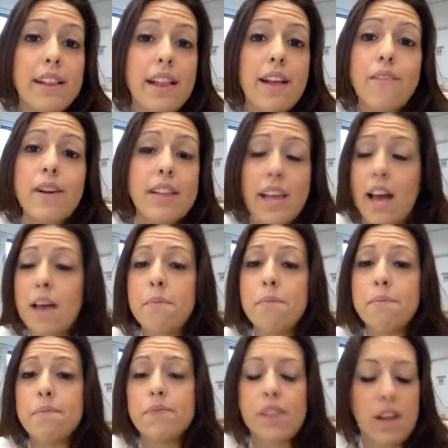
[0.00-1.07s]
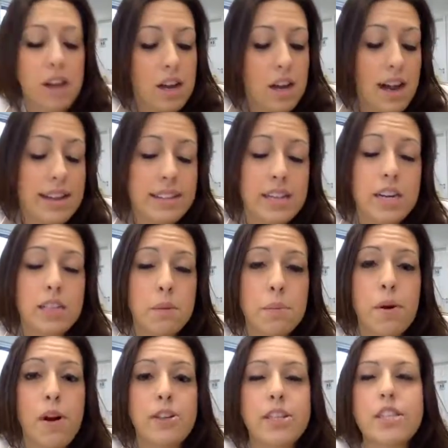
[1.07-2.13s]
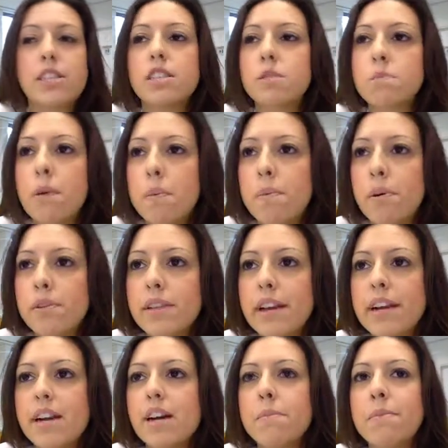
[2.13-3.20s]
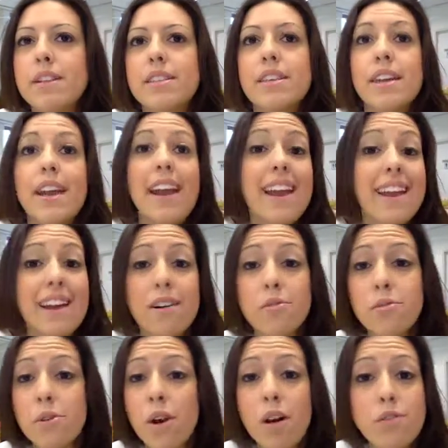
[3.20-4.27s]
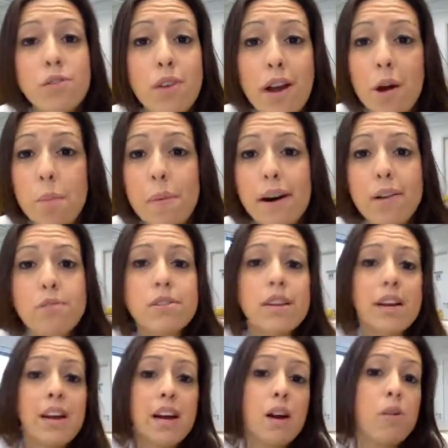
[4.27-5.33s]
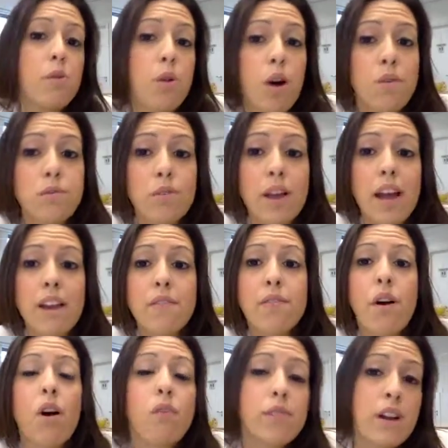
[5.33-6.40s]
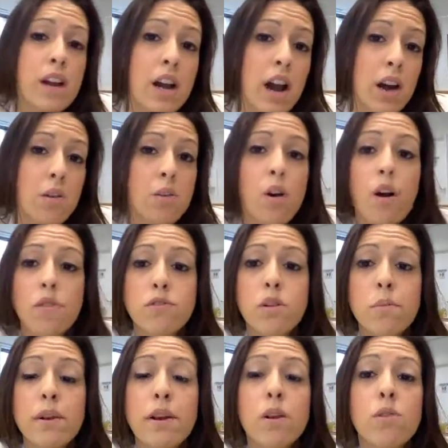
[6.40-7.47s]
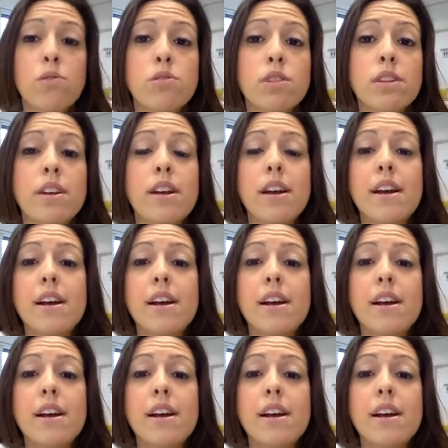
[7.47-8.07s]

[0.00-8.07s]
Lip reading: Every time I start a project, there's people that come and say, "Hey, I would love to help out. I would love to get involved. I would love to be closer."